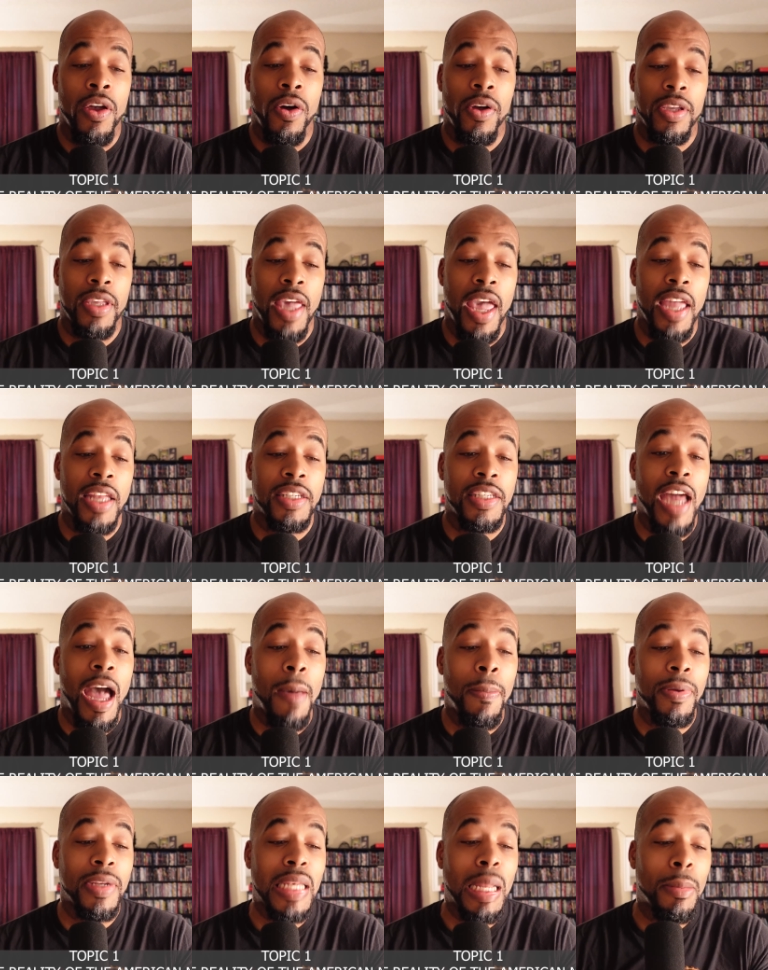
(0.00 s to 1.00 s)
Okay,
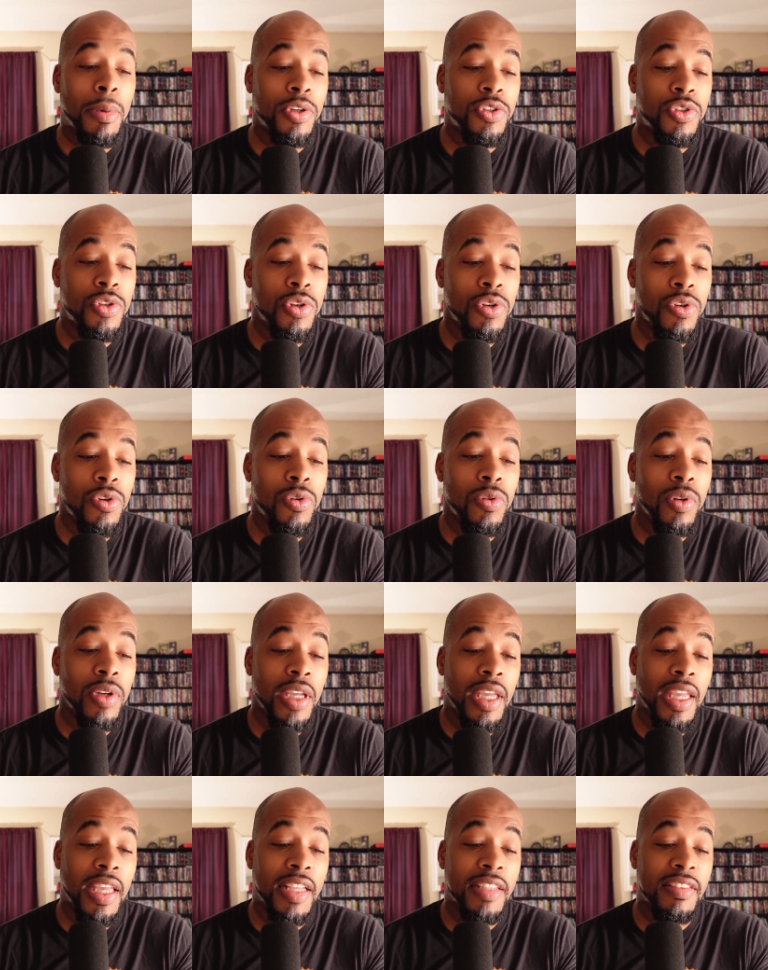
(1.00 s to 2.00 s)
topic number
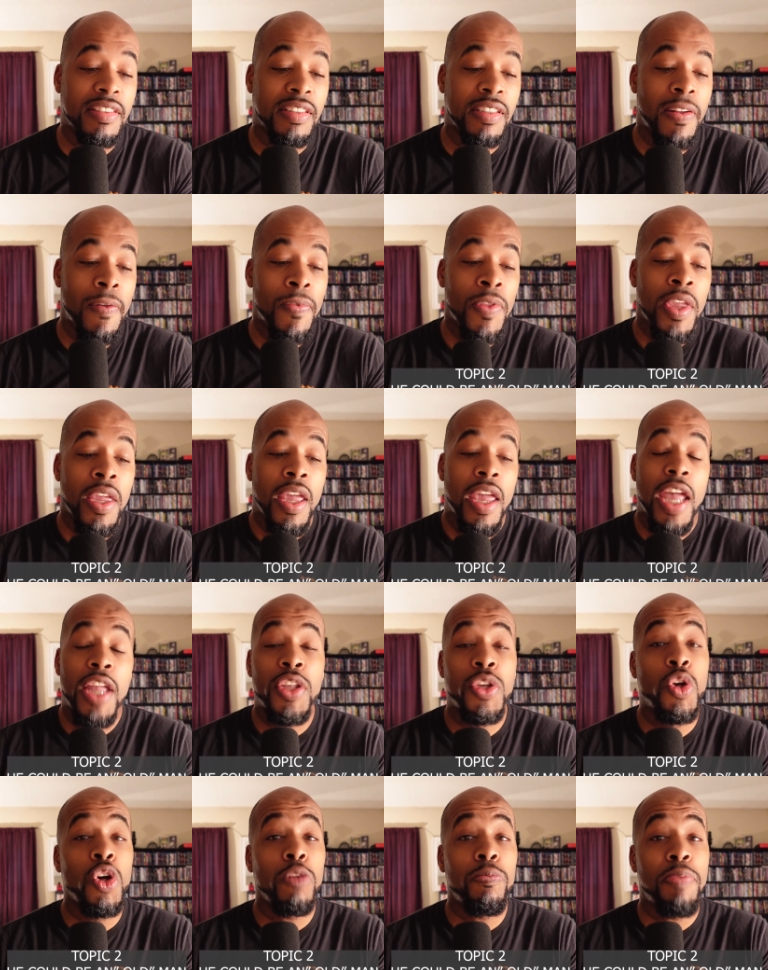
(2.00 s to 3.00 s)
two is
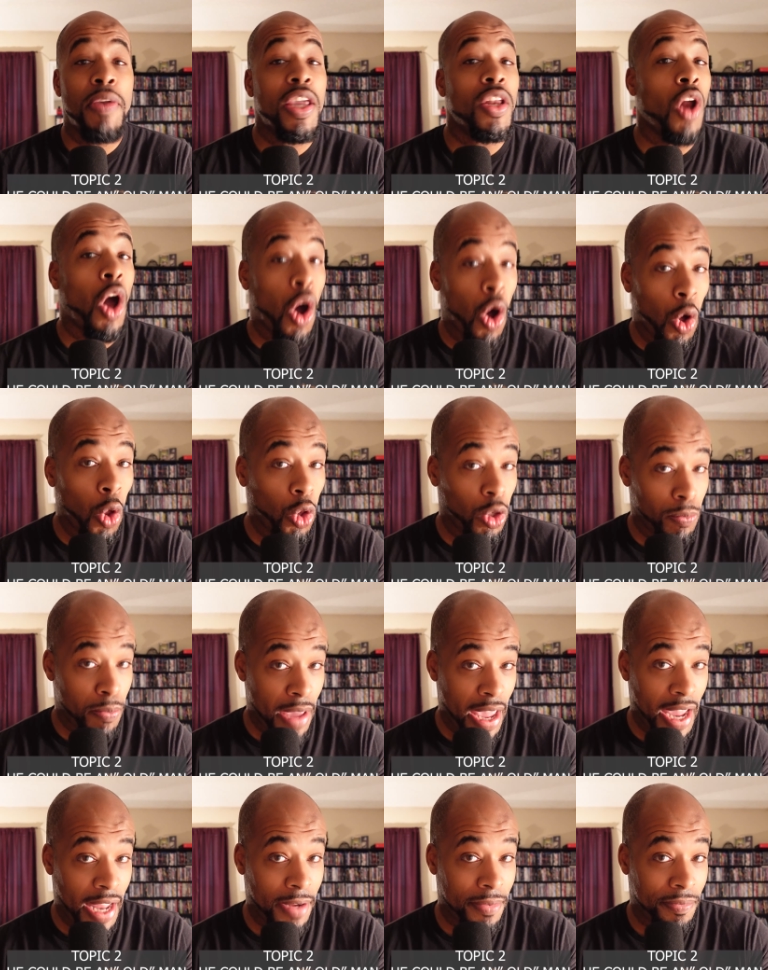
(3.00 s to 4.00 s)
it could be an old
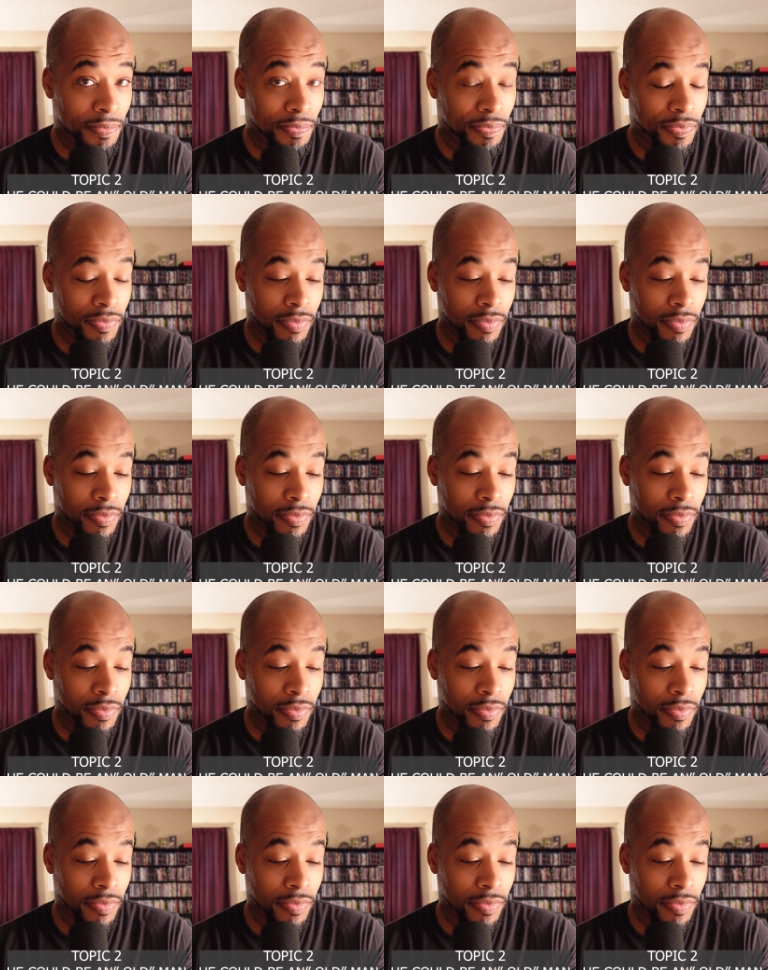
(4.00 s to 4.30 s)
man.